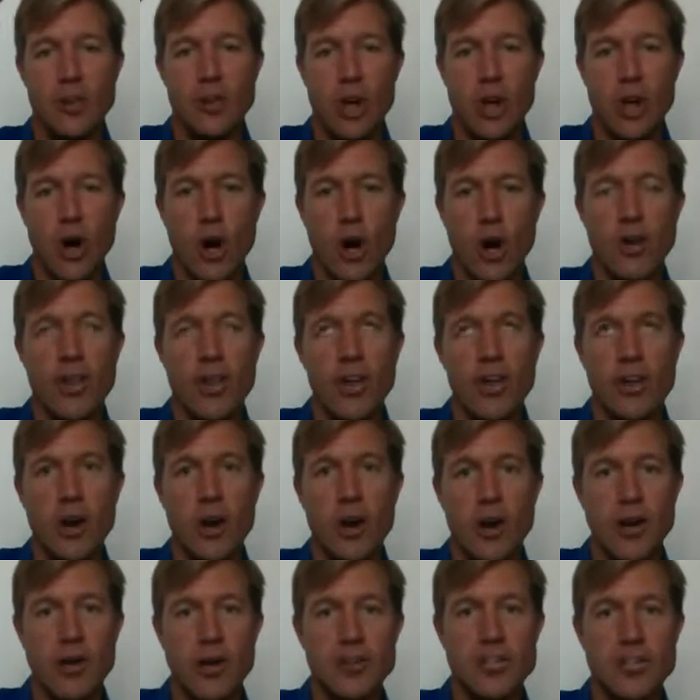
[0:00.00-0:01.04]
go to
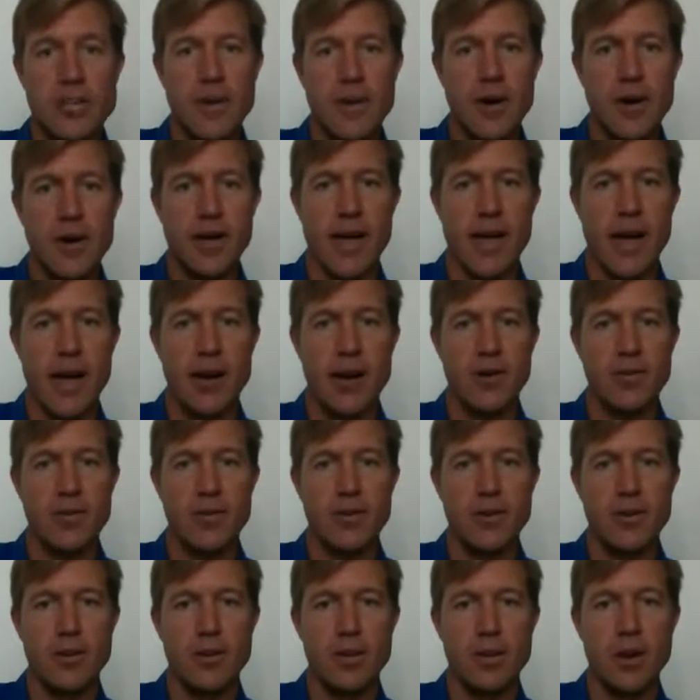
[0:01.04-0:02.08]
your Gmail account.
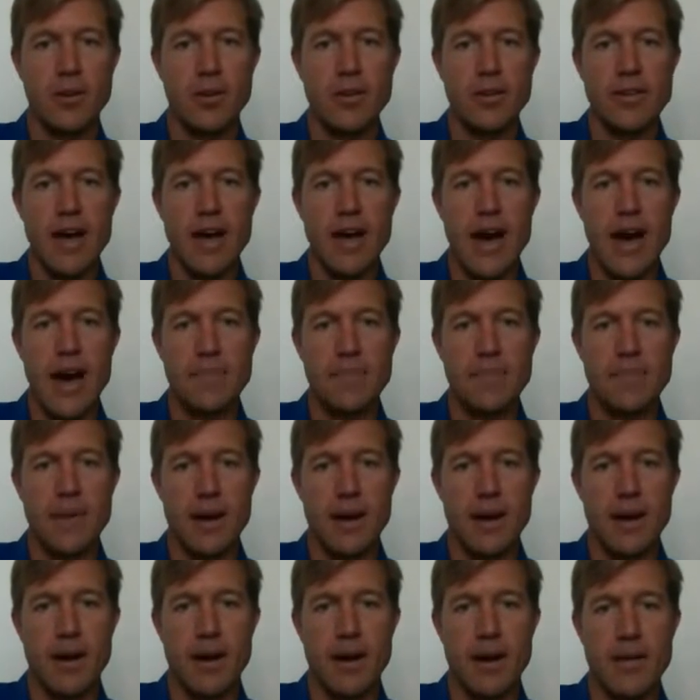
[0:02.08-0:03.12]
Go to the top
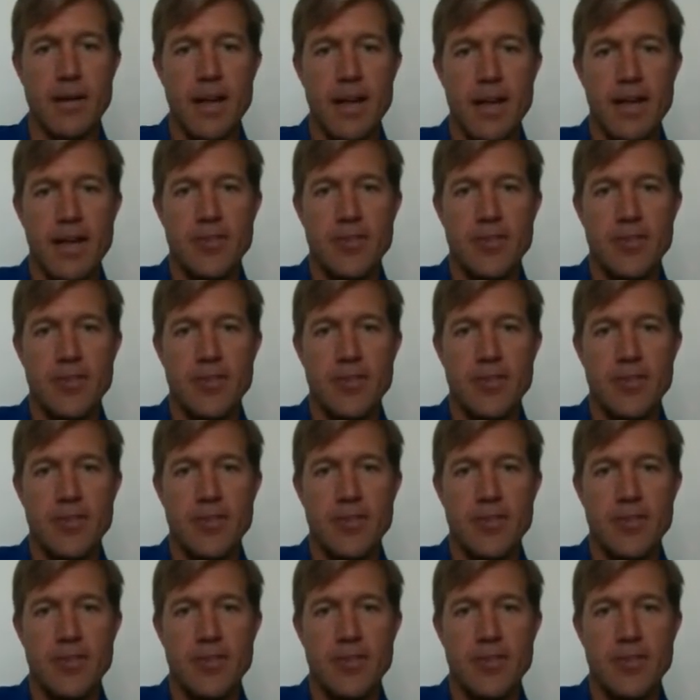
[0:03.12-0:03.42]
there.